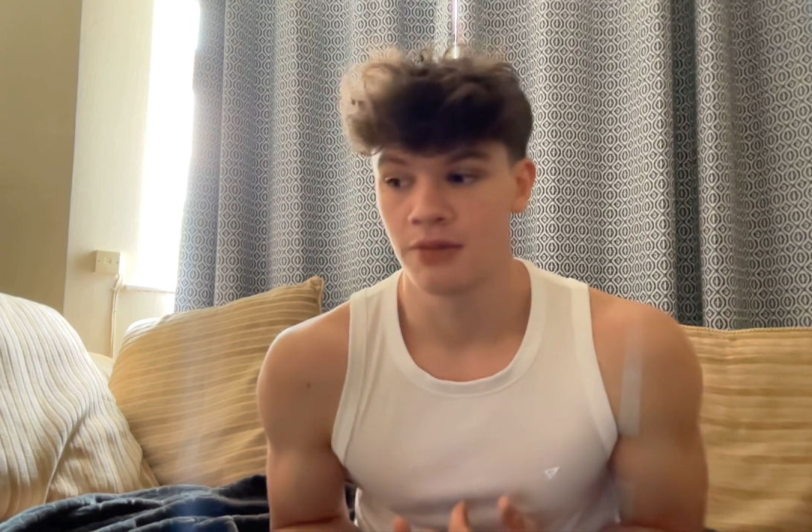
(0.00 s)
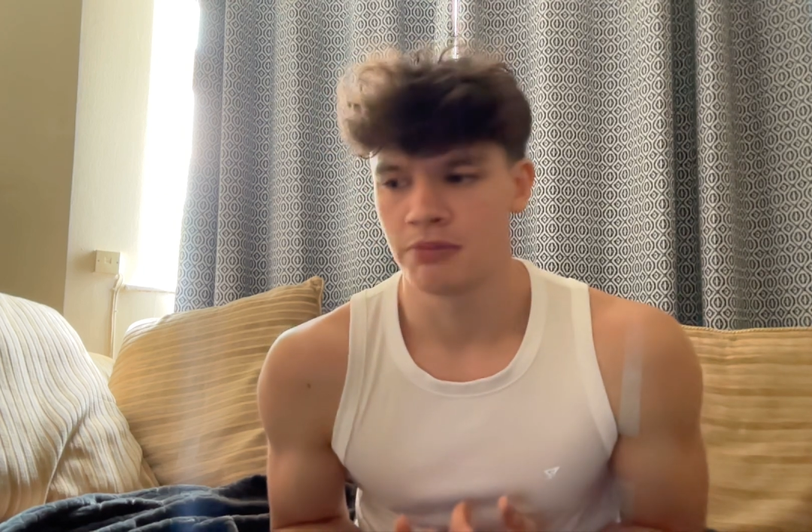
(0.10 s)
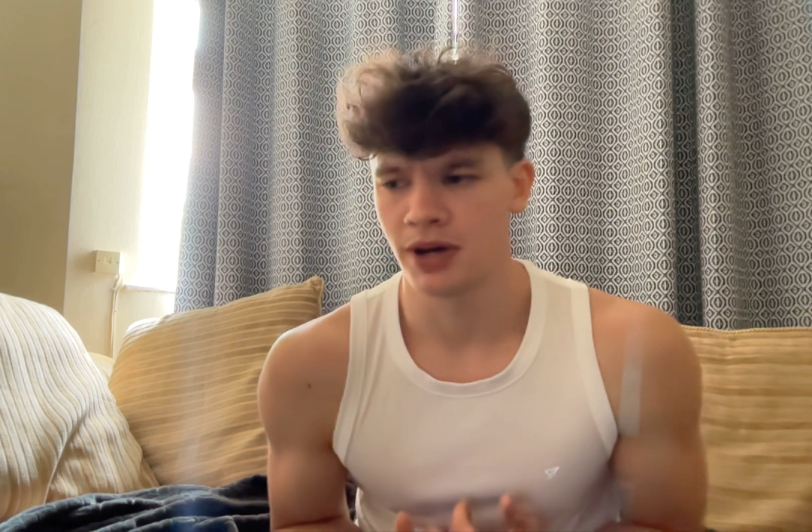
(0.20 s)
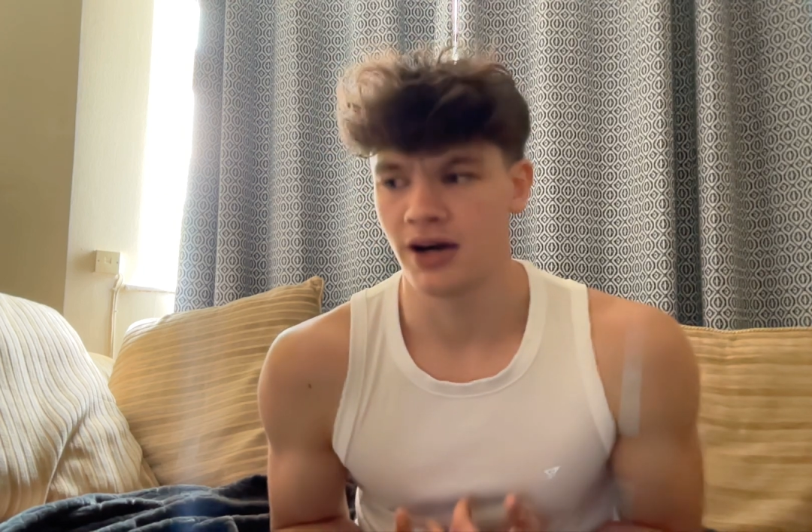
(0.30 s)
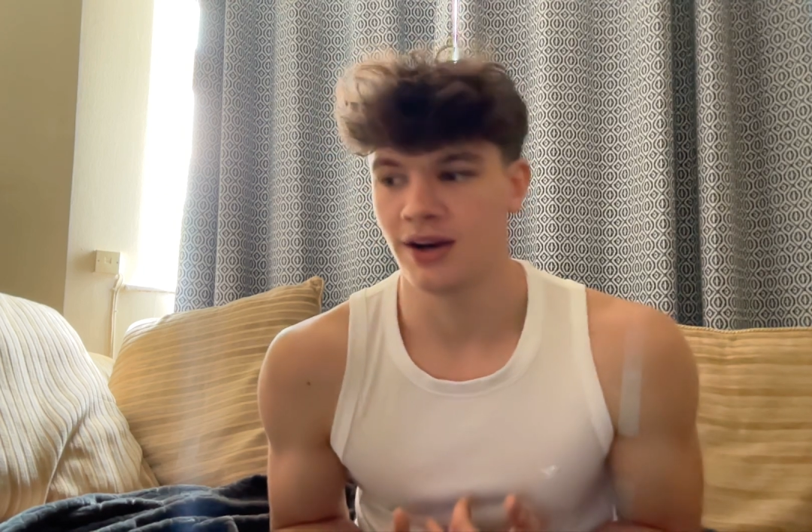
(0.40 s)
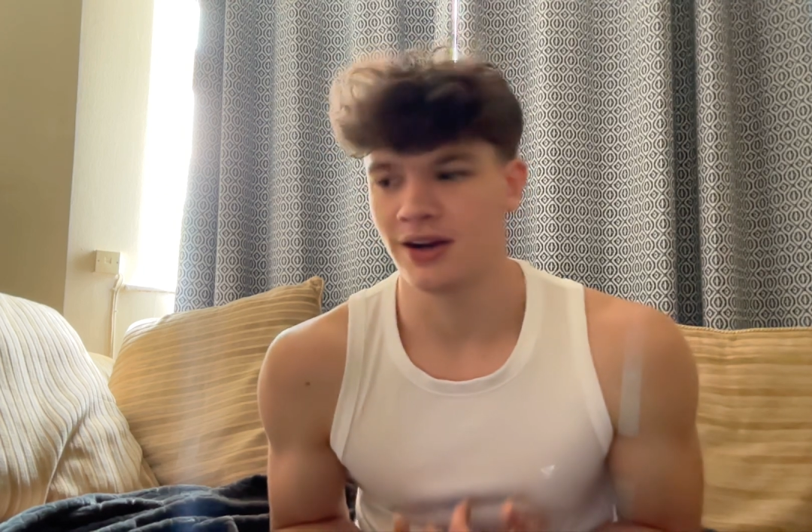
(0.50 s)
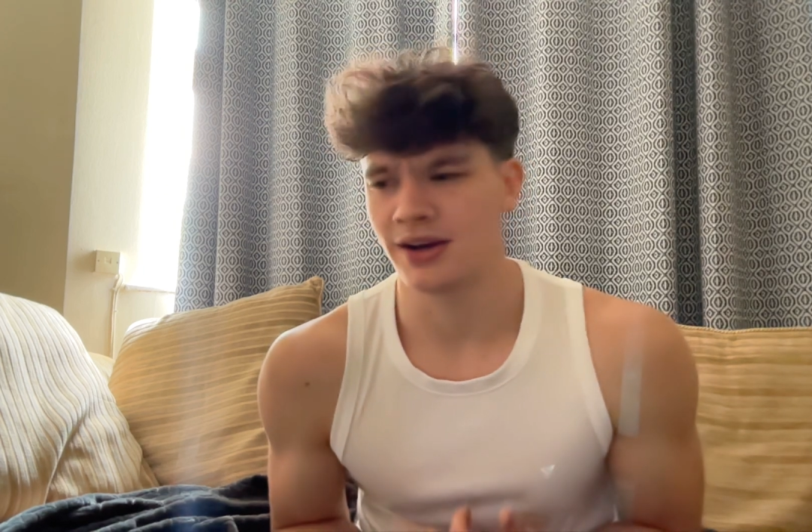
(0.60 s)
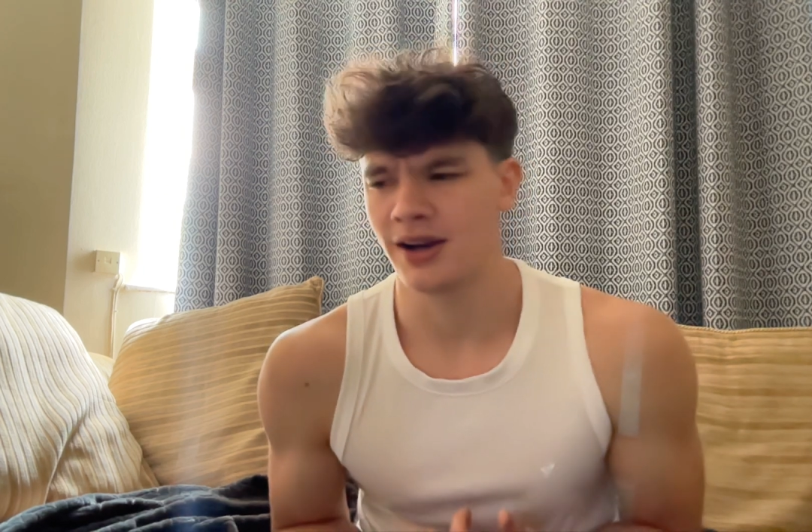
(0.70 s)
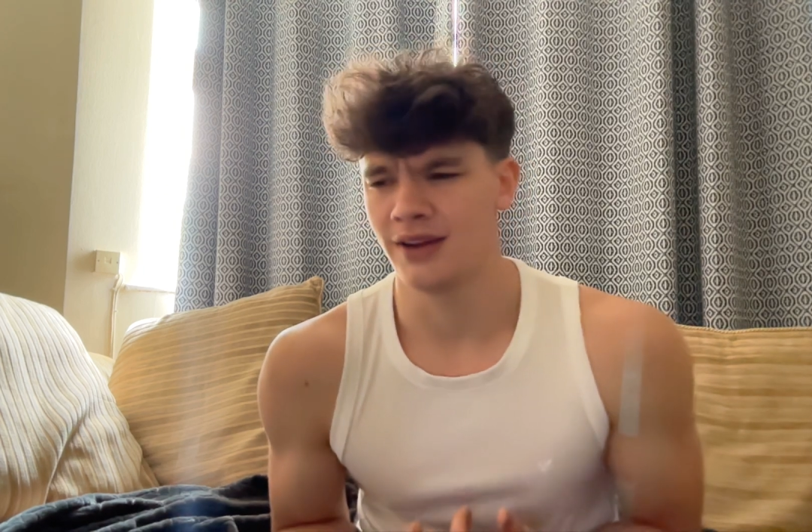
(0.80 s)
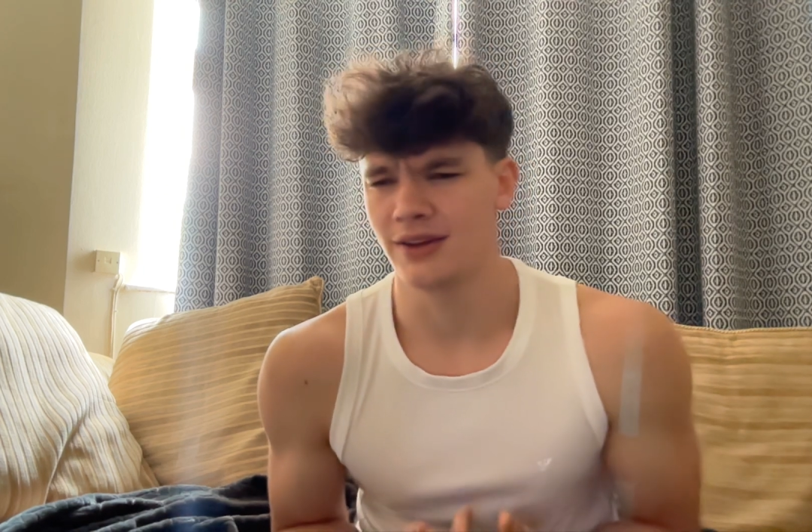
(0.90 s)
but
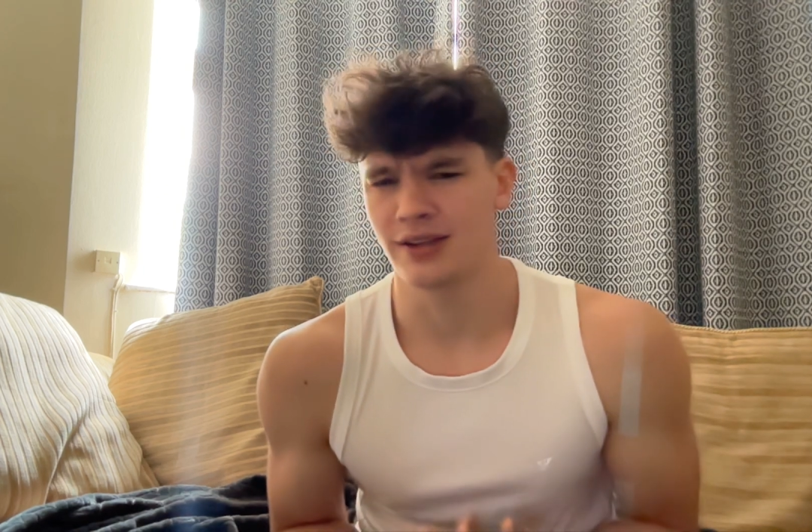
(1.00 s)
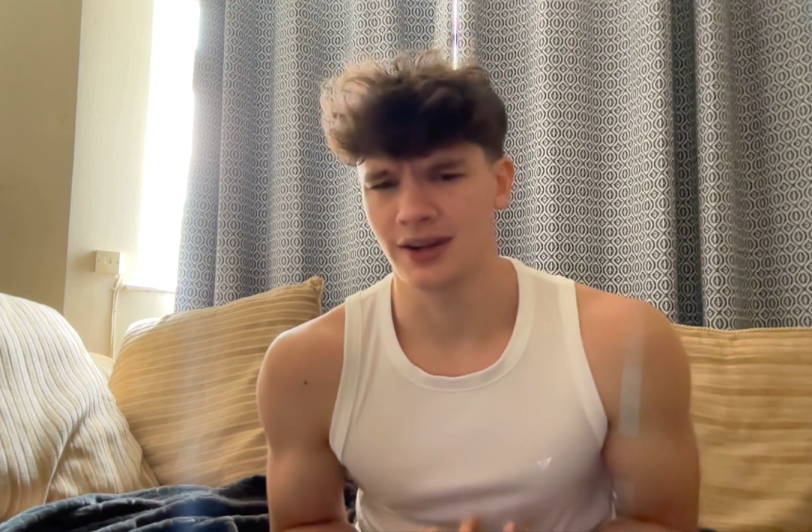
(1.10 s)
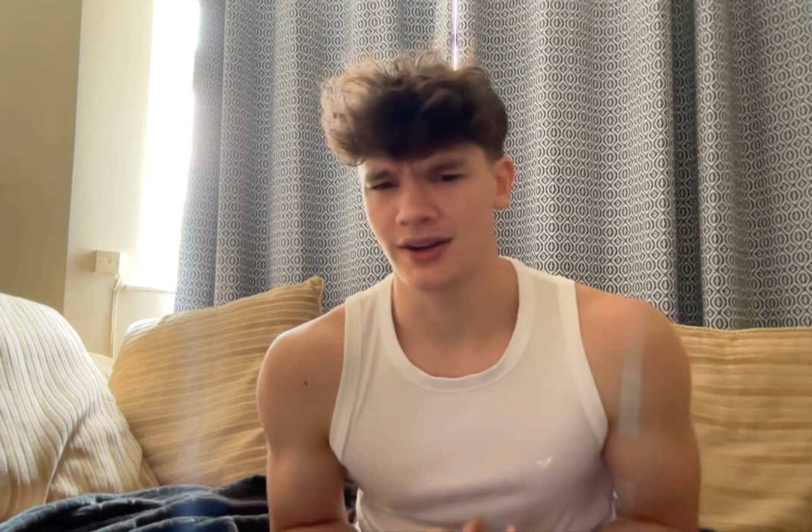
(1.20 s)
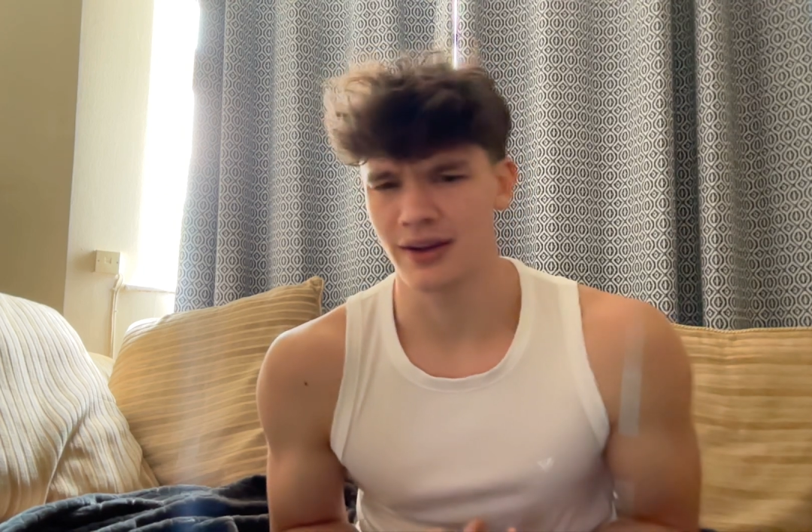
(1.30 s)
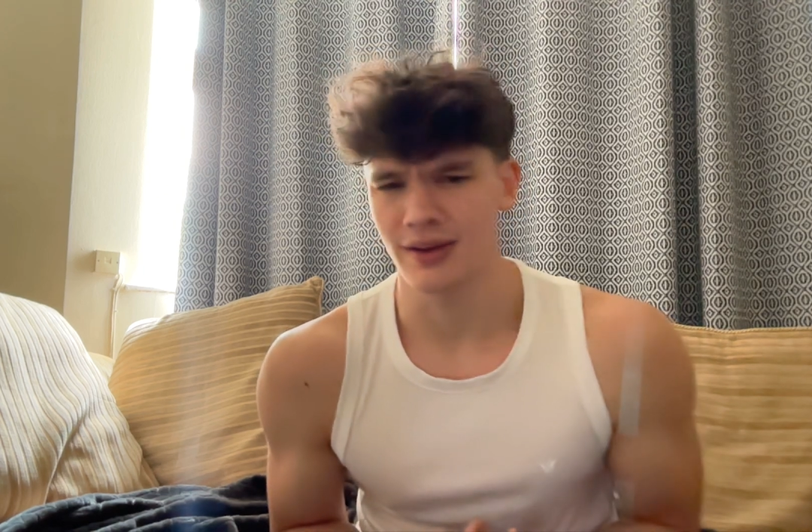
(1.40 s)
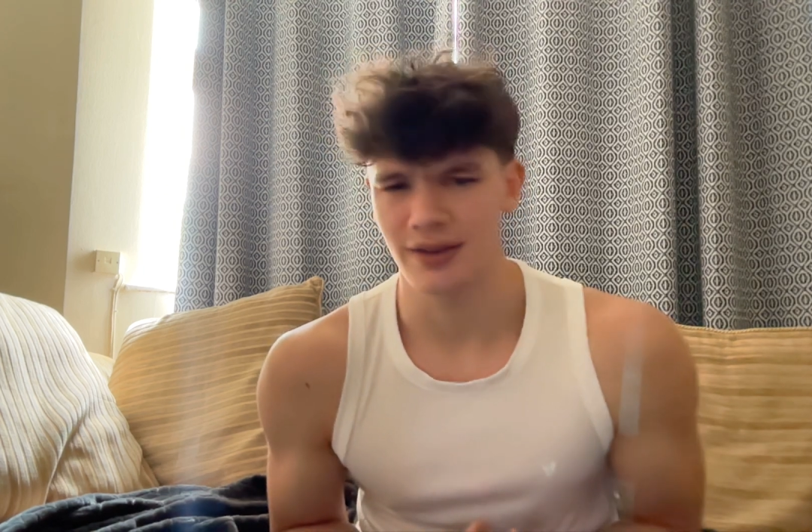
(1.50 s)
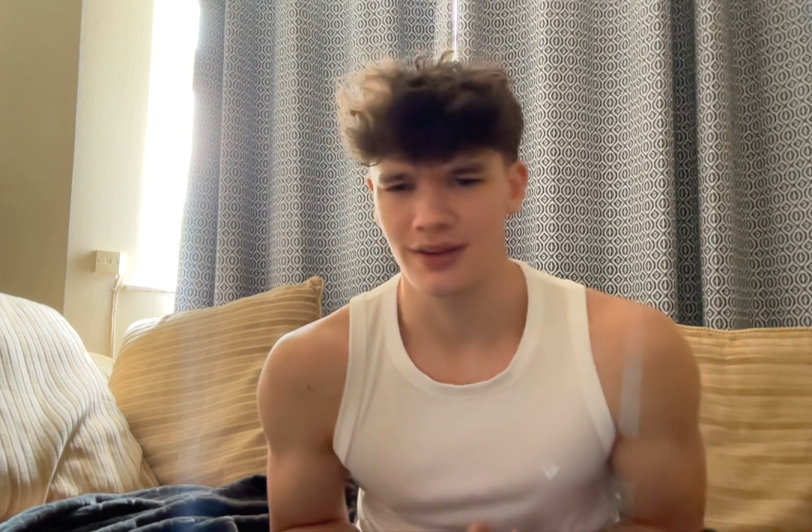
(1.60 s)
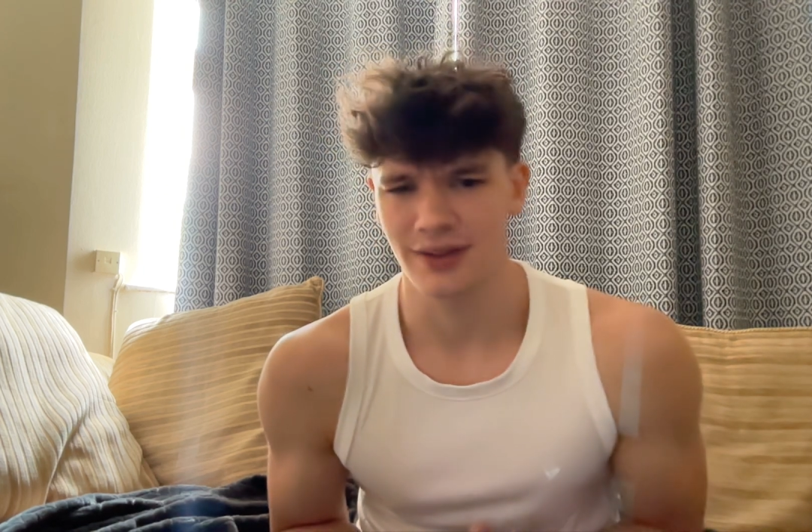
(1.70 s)
I look younger,